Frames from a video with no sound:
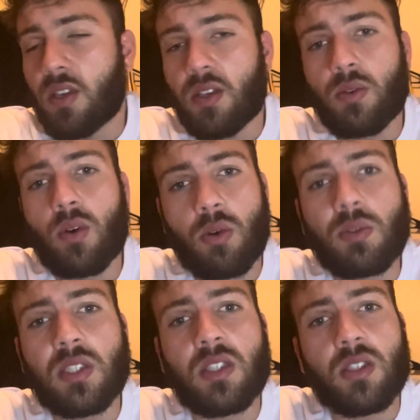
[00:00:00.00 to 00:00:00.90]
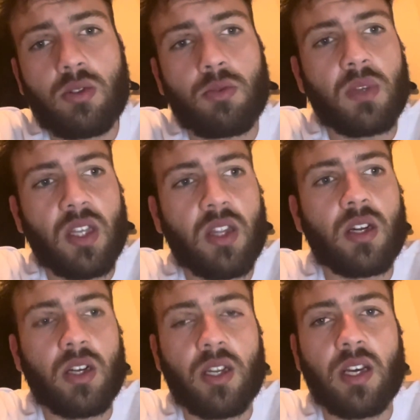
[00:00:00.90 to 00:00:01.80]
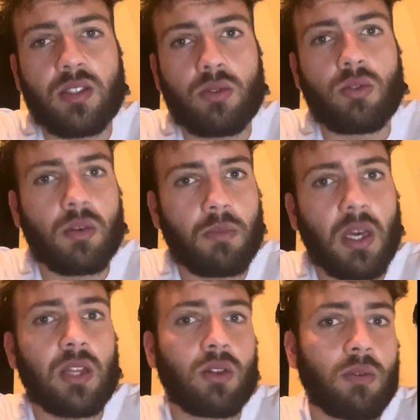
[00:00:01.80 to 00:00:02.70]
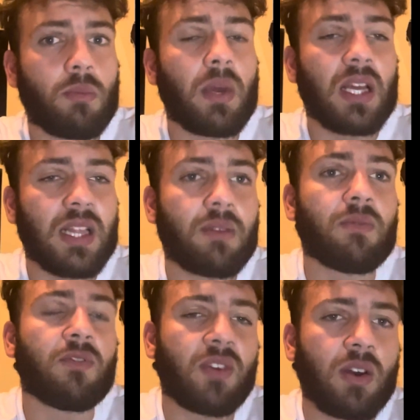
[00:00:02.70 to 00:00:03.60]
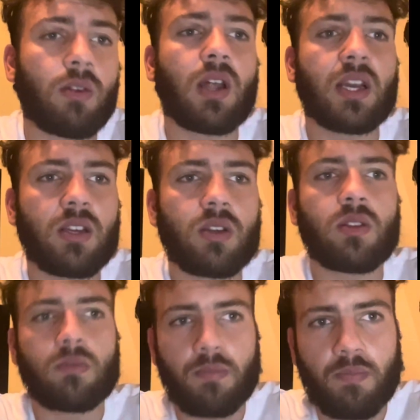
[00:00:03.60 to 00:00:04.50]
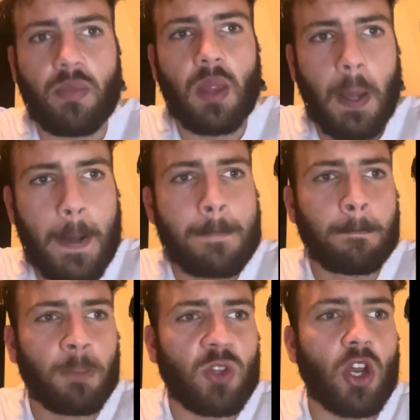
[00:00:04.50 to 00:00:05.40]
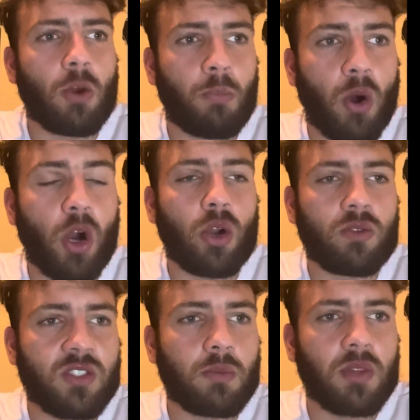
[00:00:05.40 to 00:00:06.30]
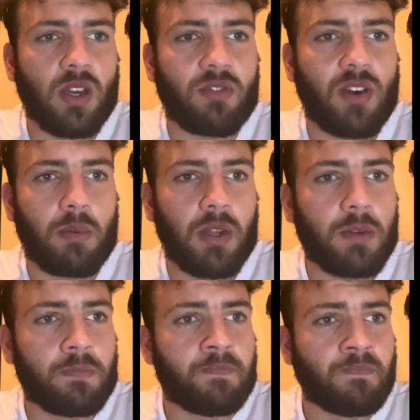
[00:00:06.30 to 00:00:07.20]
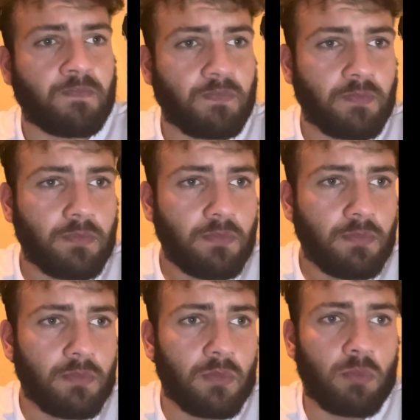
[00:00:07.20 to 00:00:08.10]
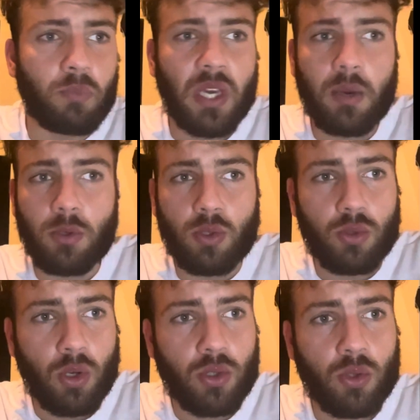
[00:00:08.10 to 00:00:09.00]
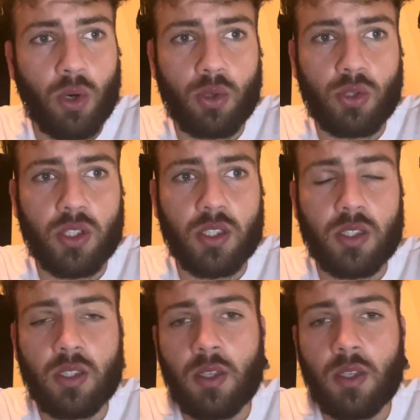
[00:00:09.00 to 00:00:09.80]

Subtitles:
and you always need to be there next to them, make them feel like they are part of something, a family. Be able to talk to coaches.